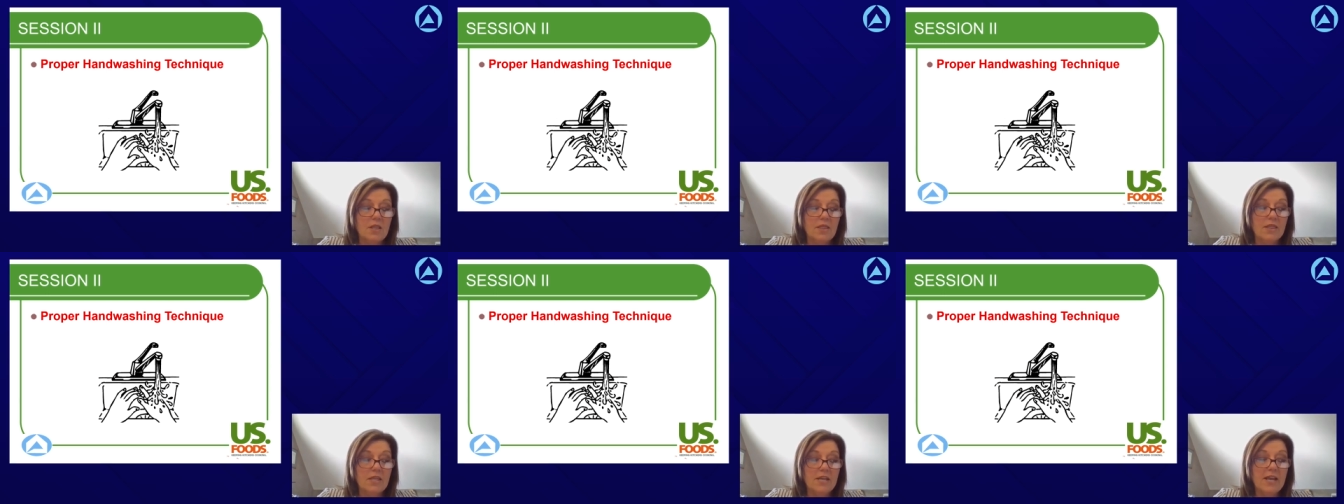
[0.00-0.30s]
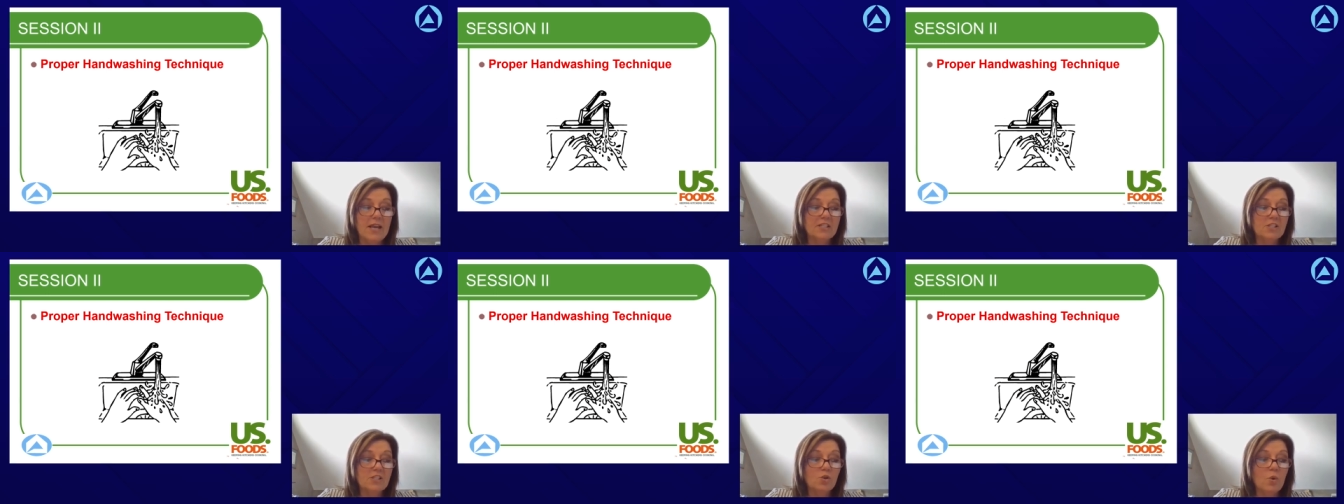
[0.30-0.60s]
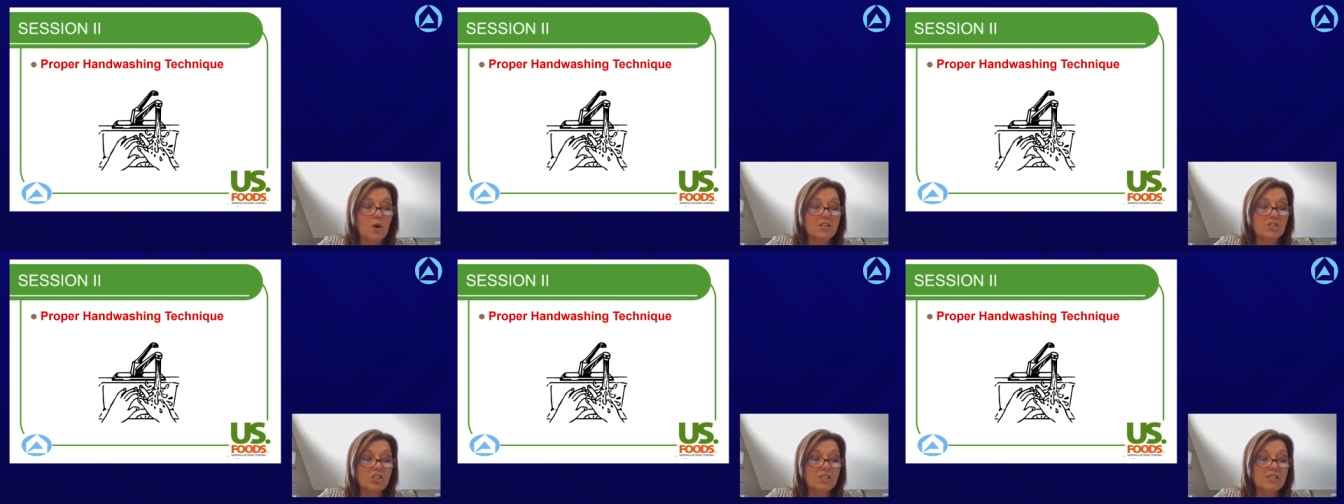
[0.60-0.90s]
The next
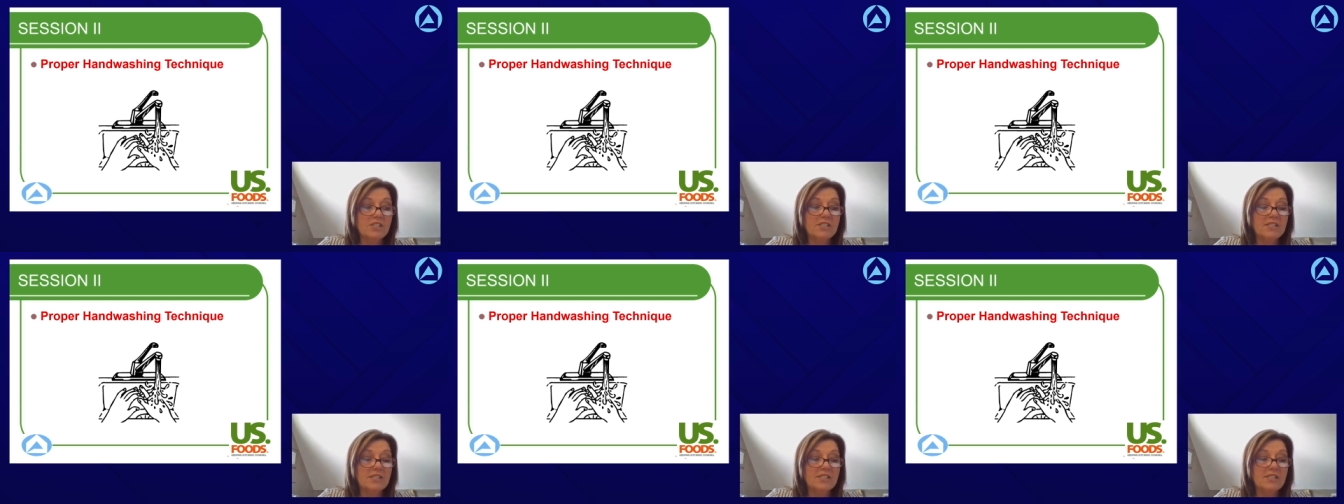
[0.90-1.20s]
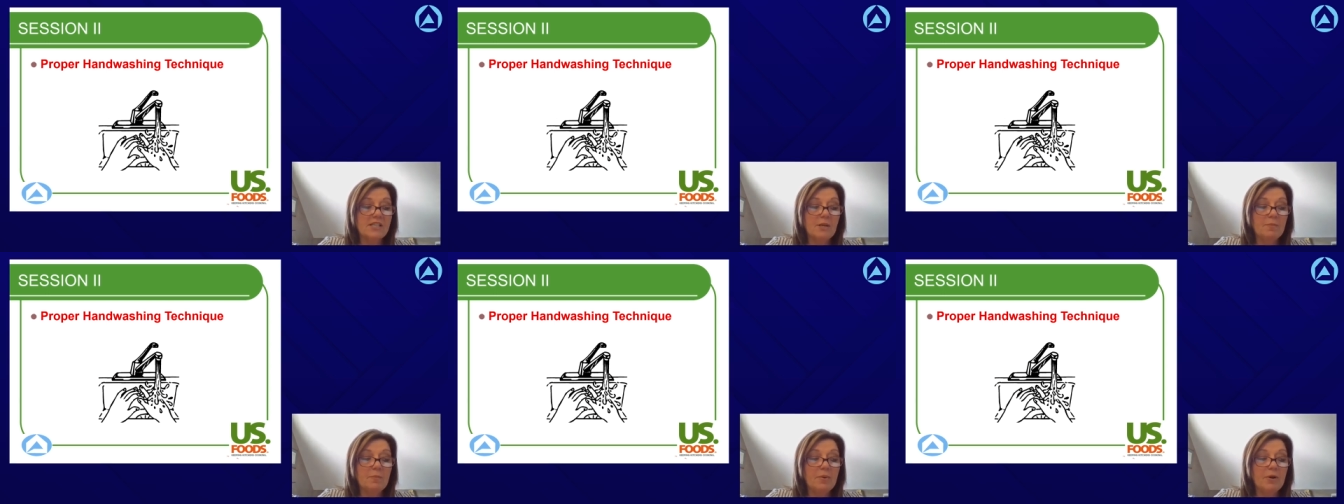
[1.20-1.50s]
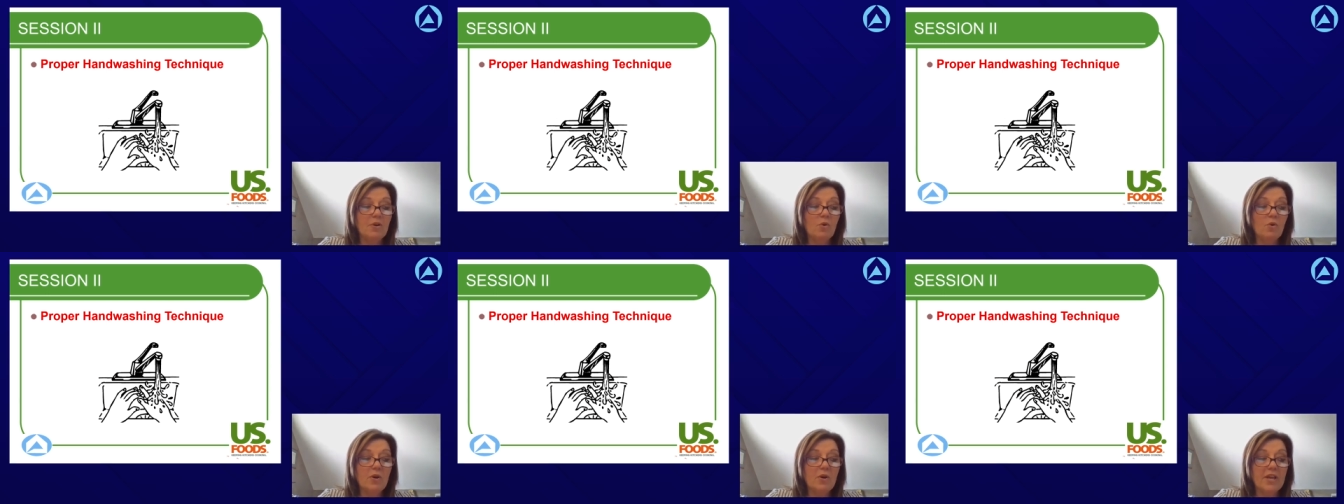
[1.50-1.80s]
question is, a
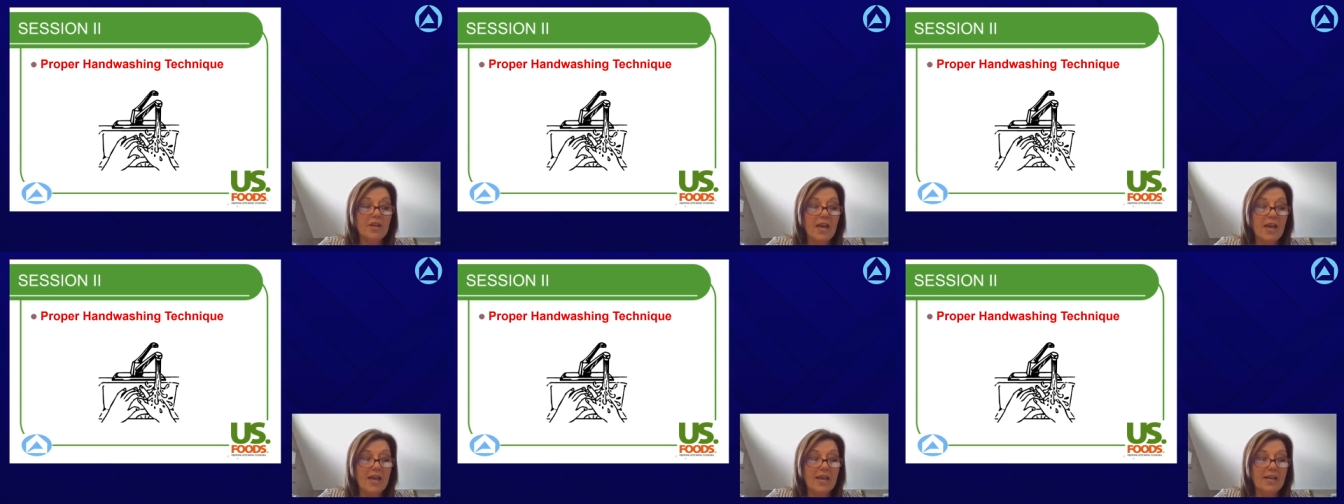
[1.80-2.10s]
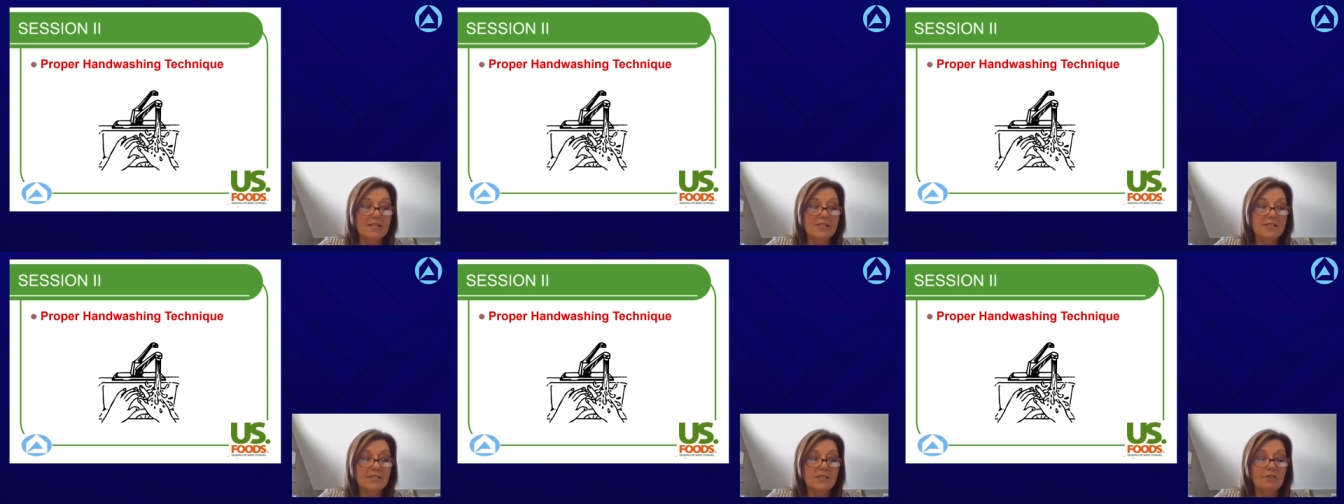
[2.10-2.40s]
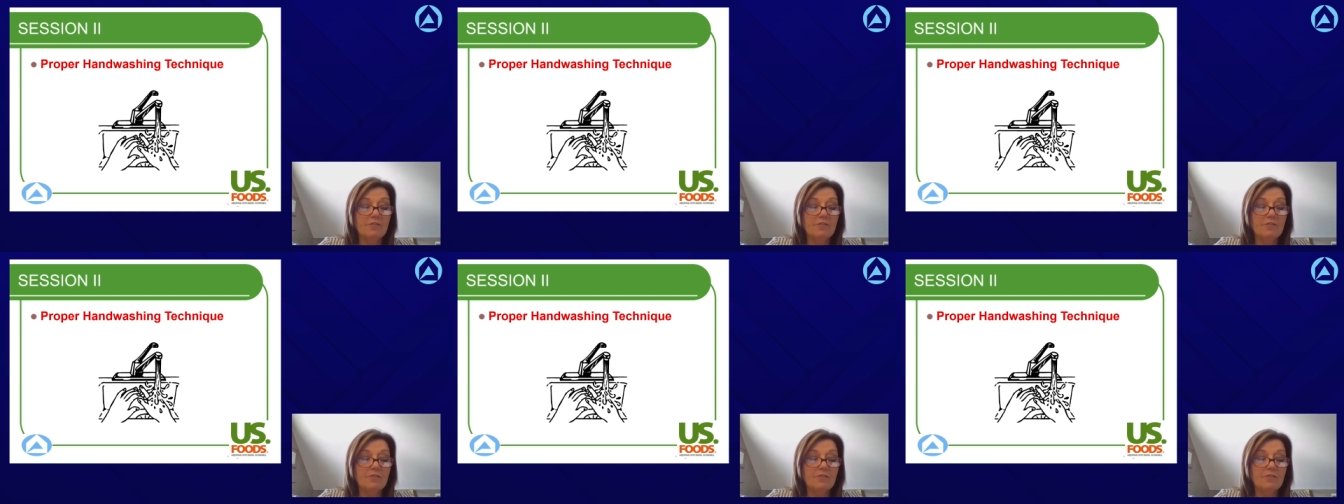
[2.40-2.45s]
typical case